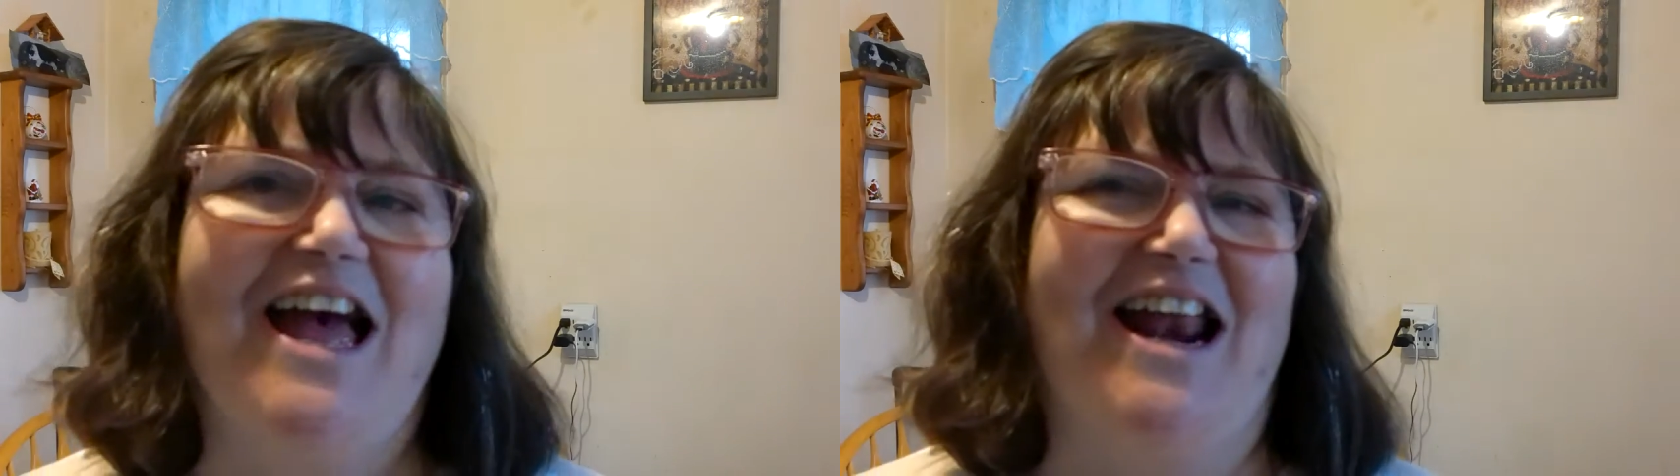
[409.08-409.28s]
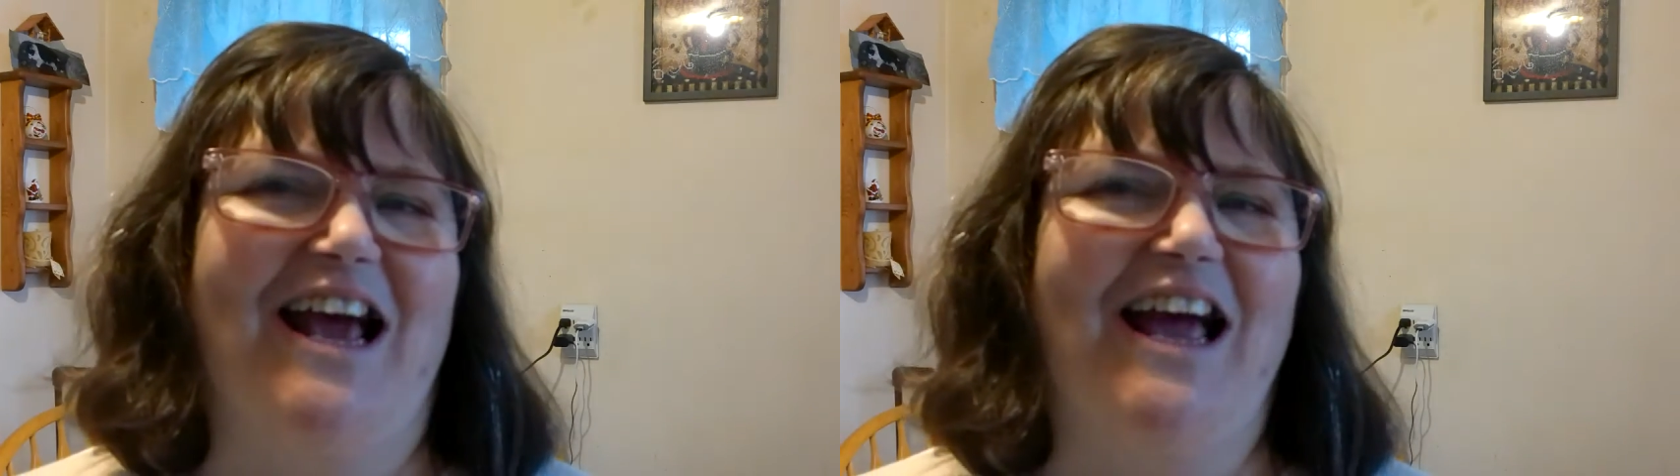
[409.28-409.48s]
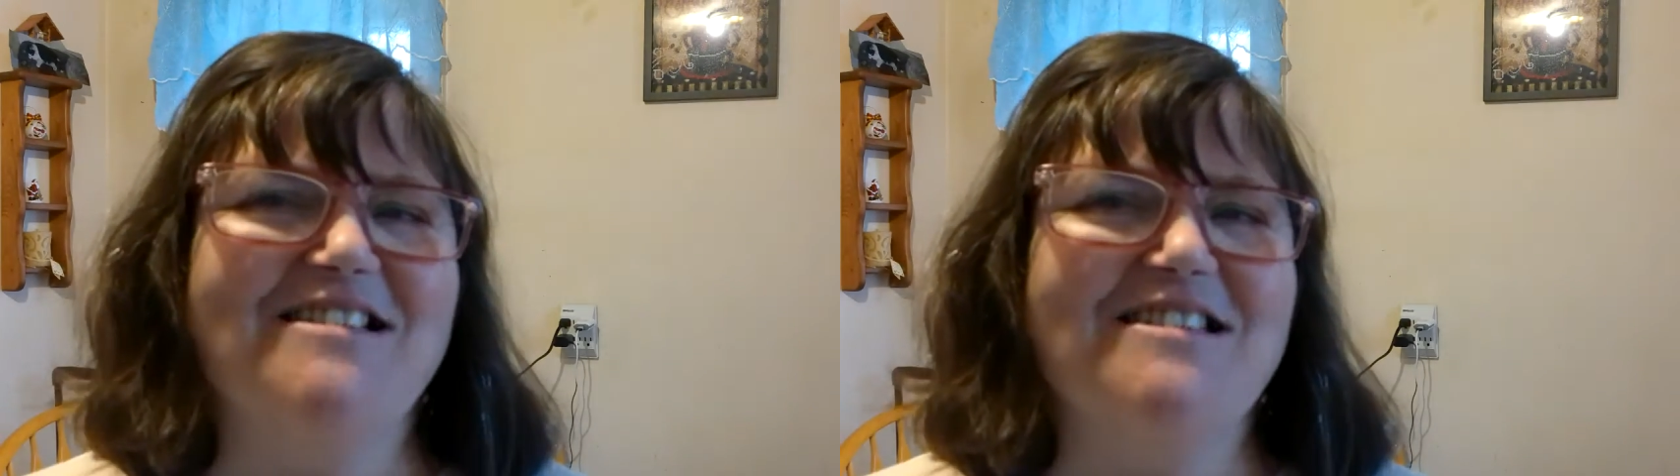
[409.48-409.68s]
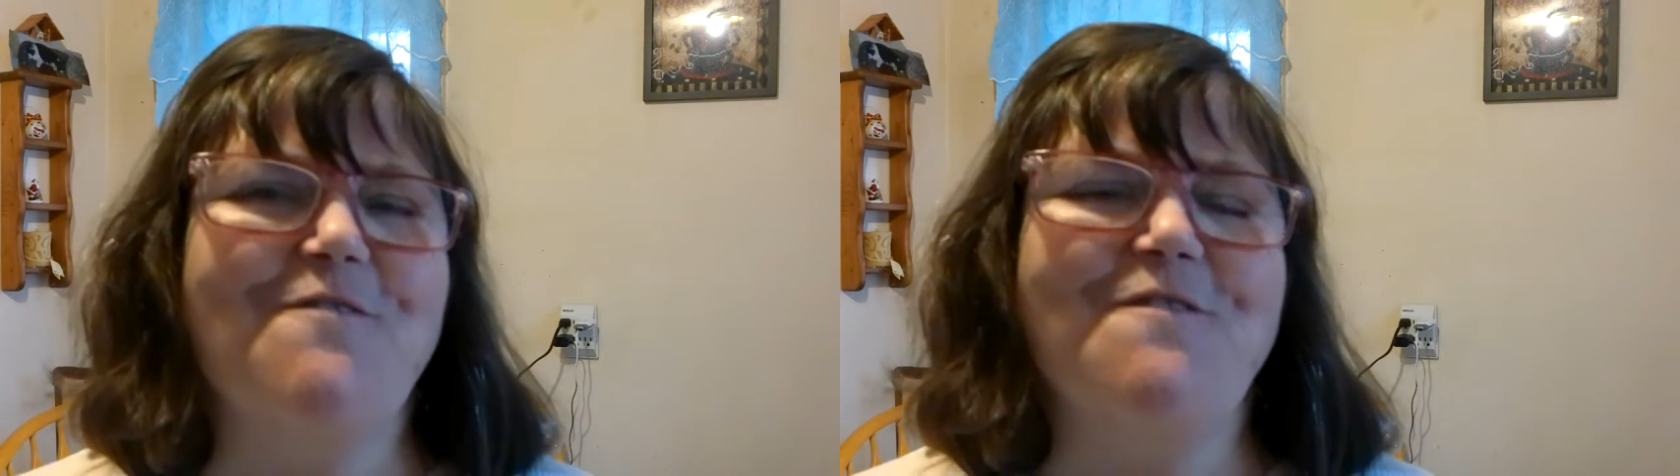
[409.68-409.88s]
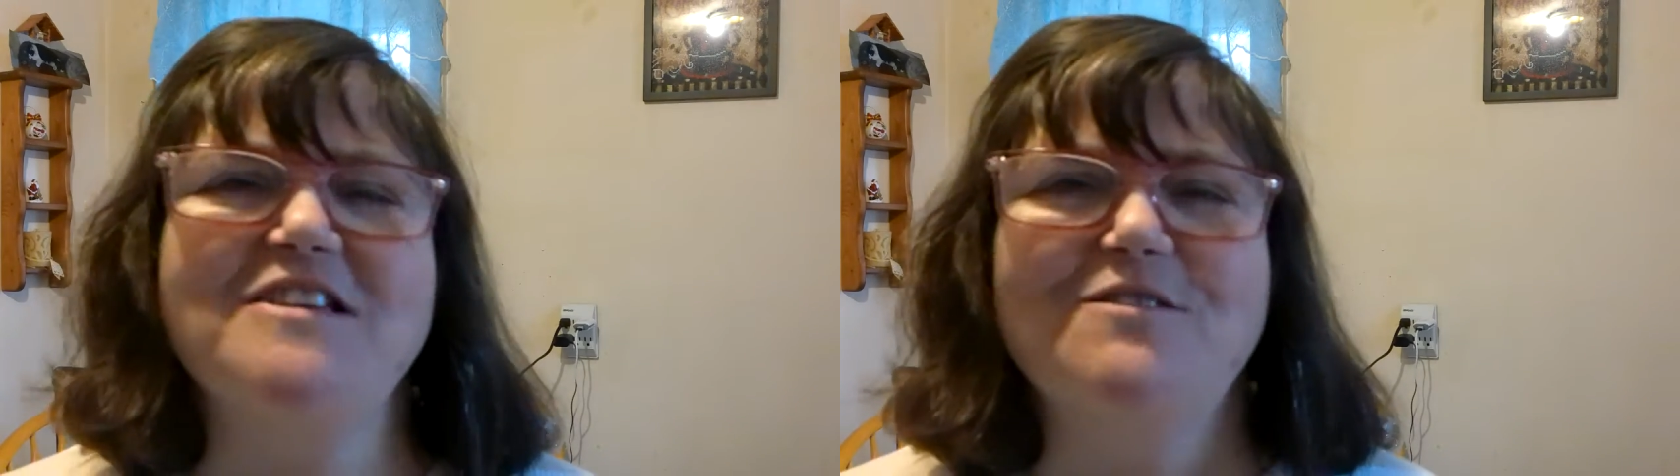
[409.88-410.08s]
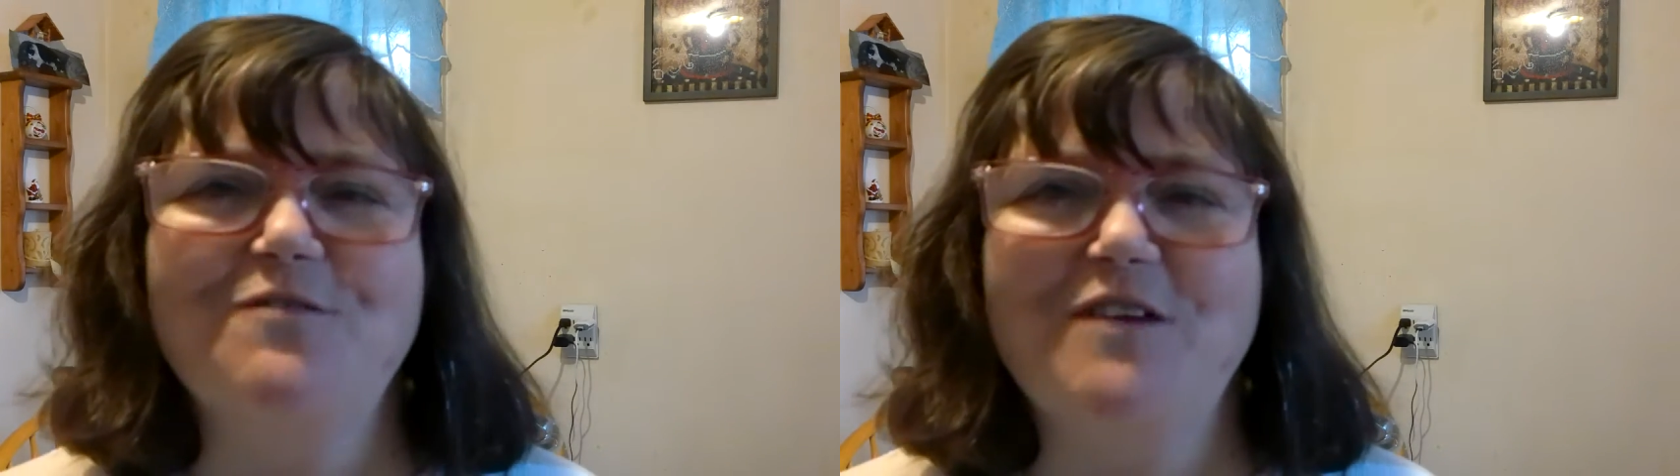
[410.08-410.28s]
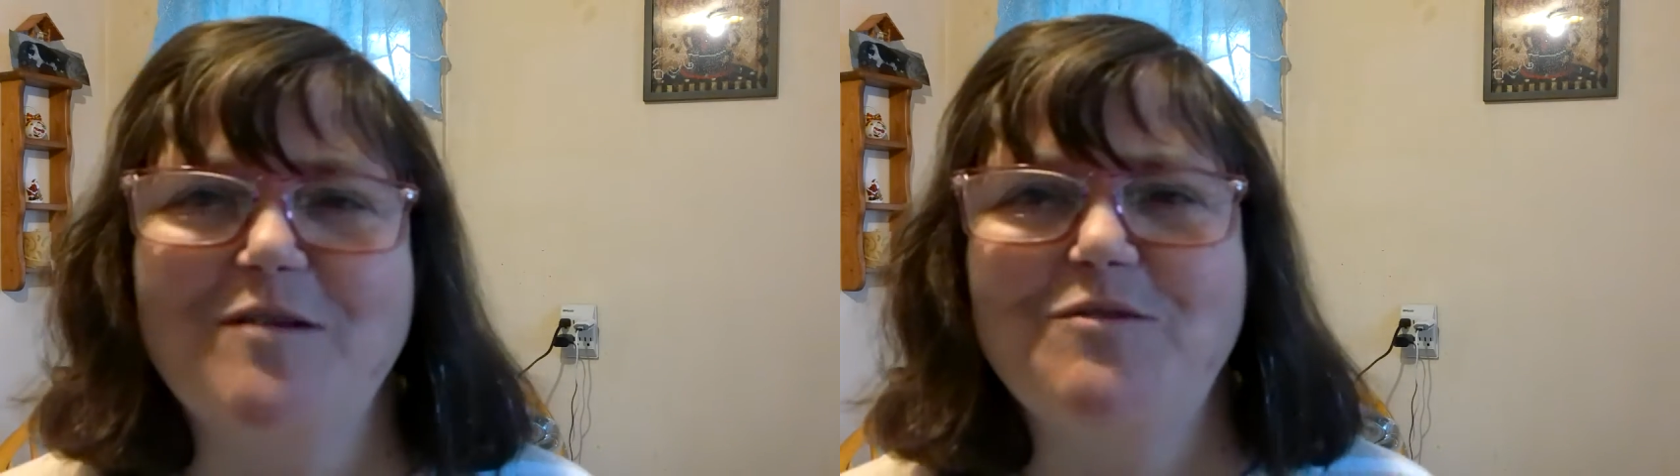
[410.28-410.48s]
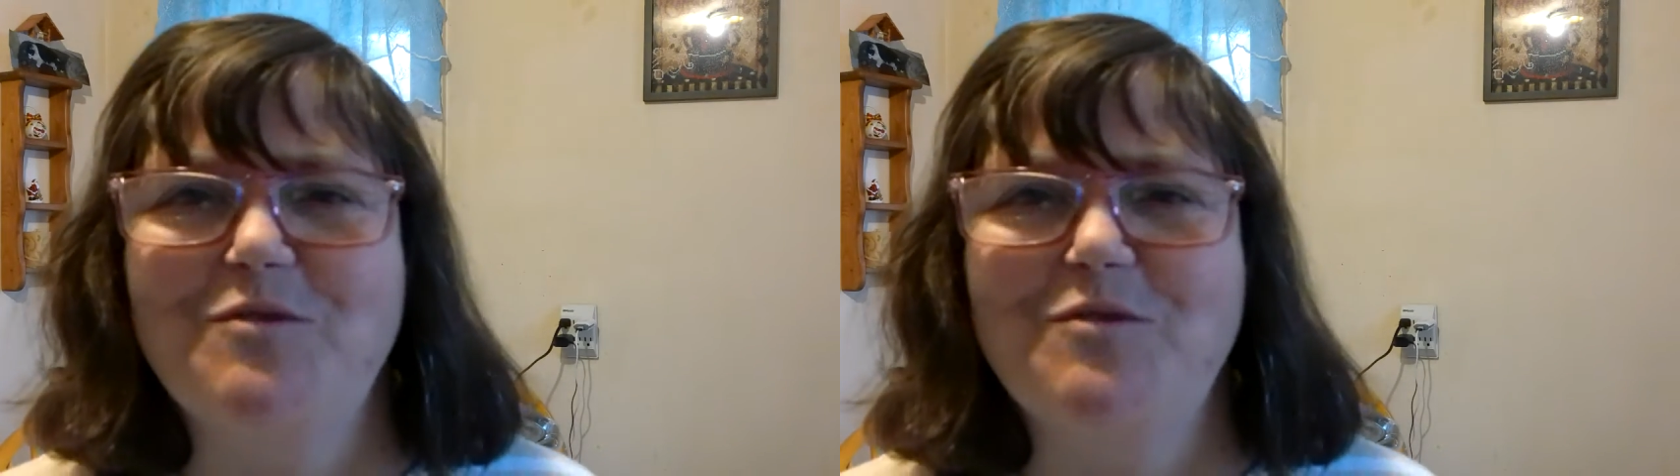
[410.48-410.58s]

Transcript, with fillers: and I guess their friends and family